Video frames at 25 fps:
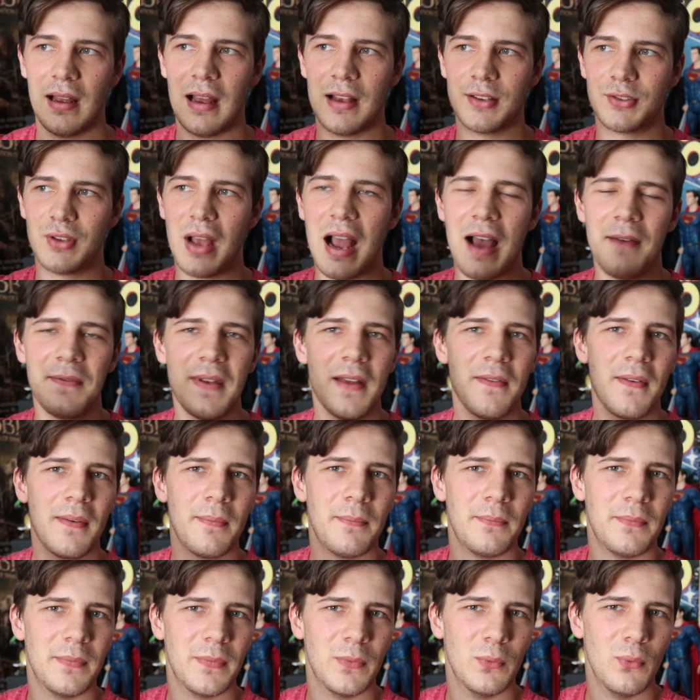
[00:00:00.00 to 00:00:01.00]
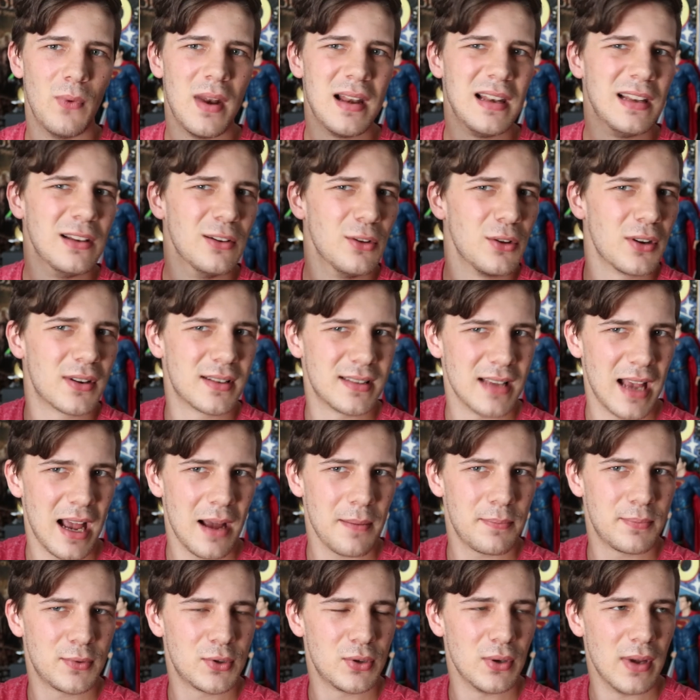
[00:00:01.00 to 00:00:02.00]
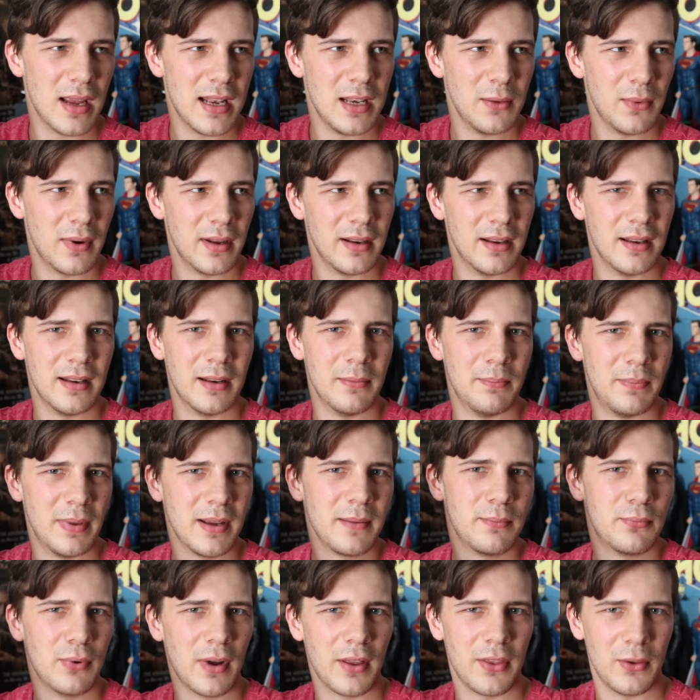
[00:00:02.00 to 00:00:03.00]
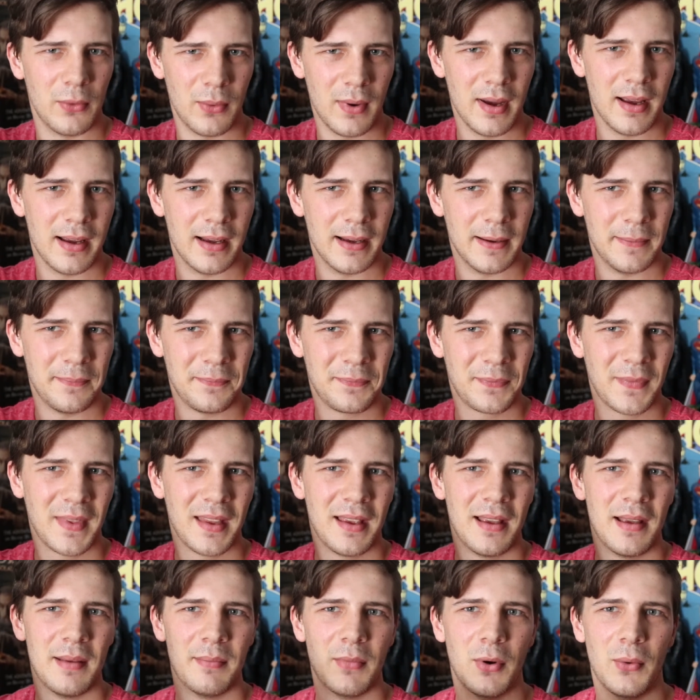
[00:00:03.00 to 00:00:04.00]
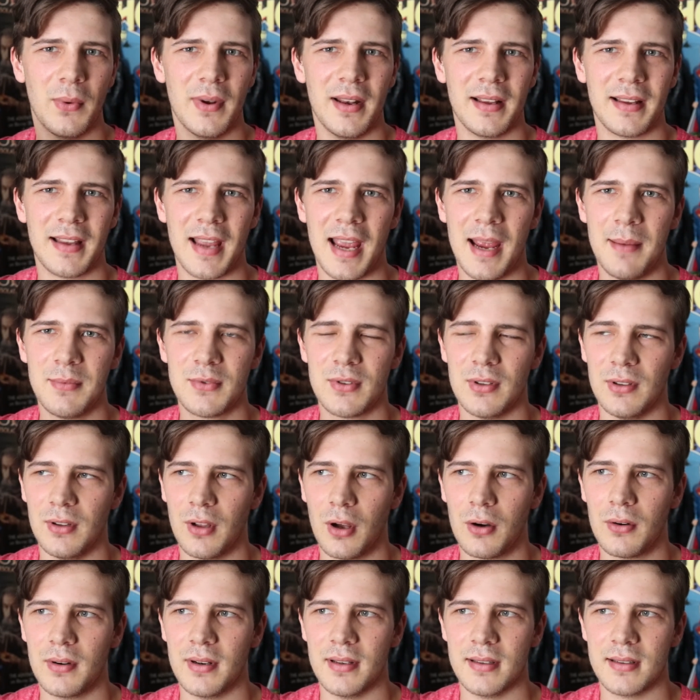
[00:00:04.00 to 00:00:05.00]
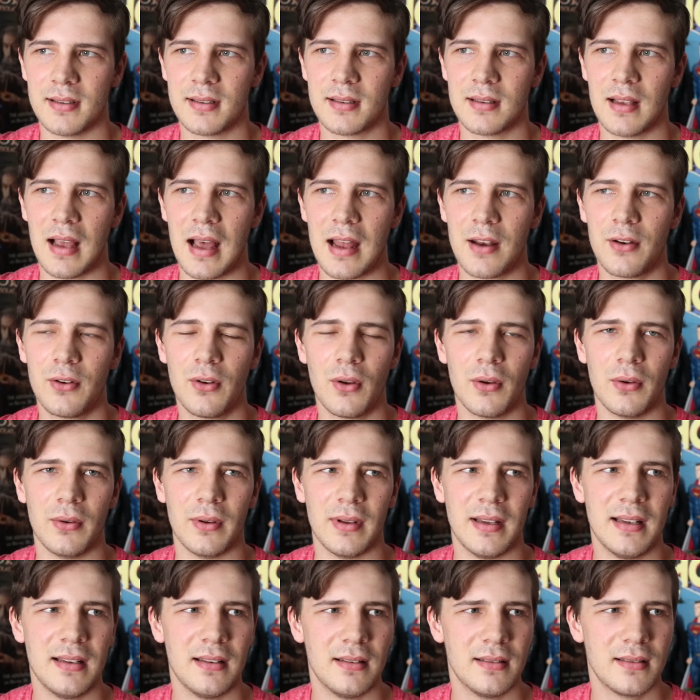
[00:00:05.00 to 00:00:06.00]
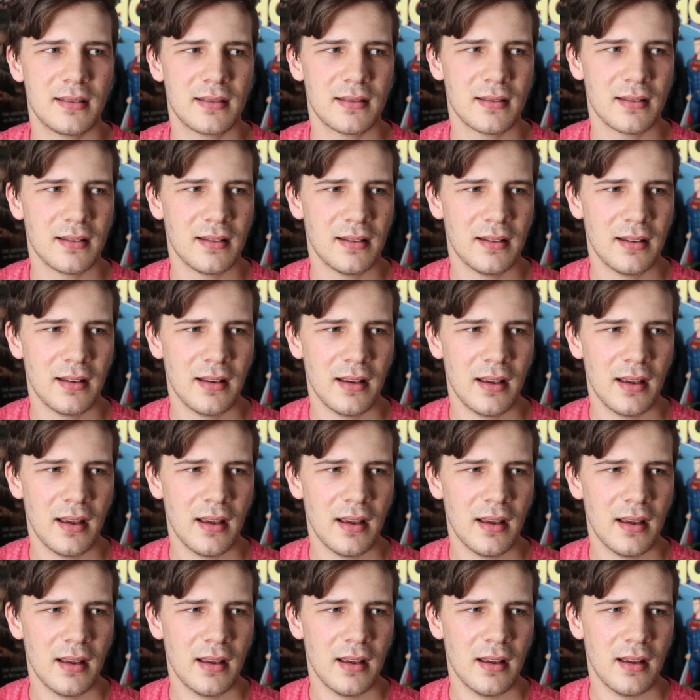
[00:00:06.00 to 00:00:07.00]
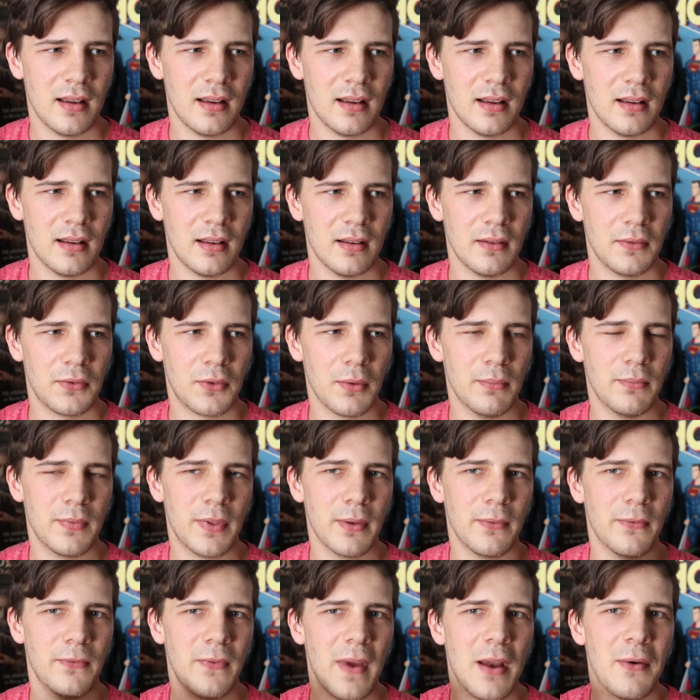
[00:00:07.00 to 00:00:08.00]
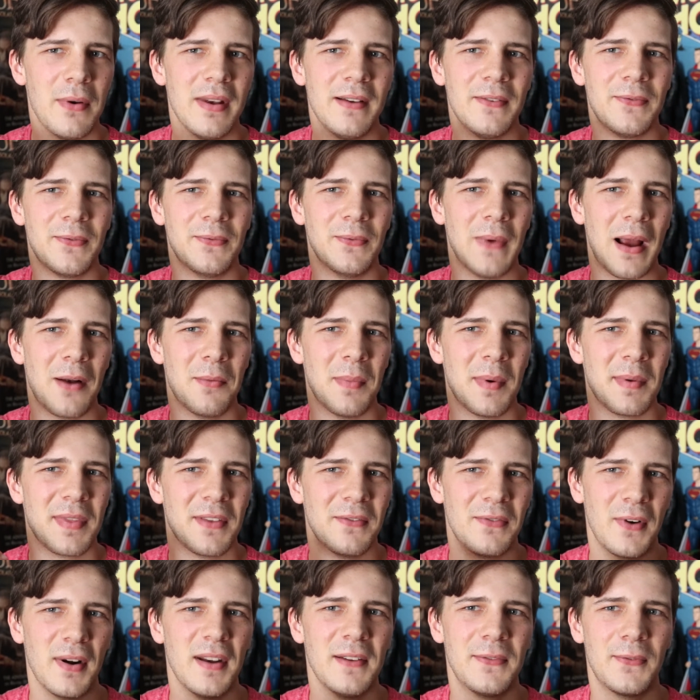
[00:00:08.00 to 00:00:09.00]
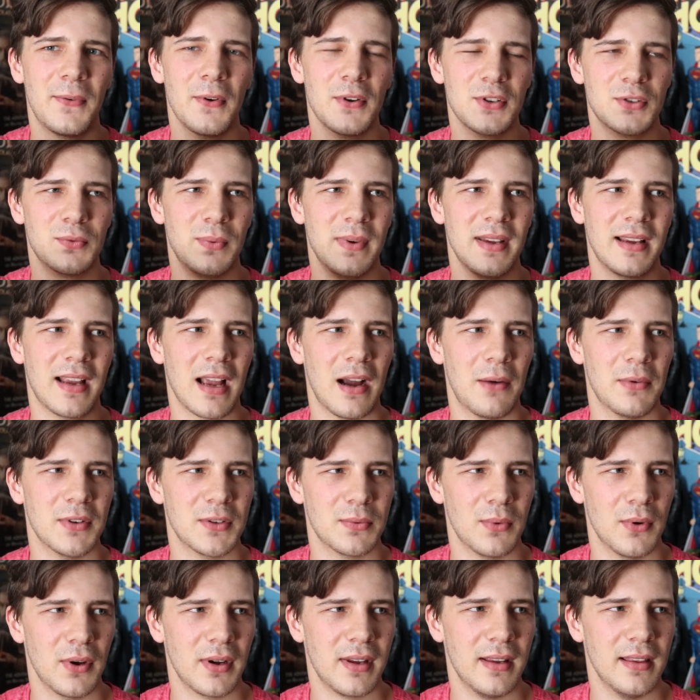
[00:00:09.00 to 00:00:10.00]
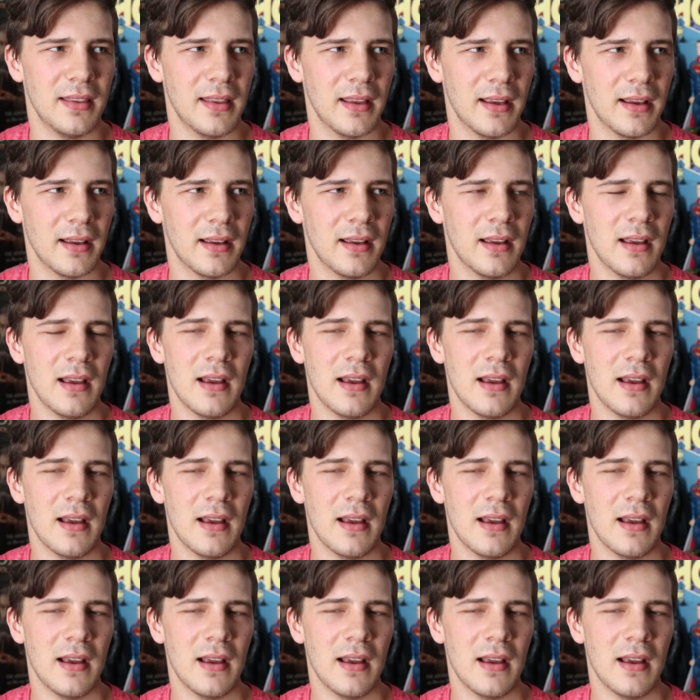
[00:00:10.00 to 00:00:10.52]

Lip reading: so I've never really looked up to anyone in a big brother way. But when it came to Lawrence, I don't know. He's I remember the very first week I was working there.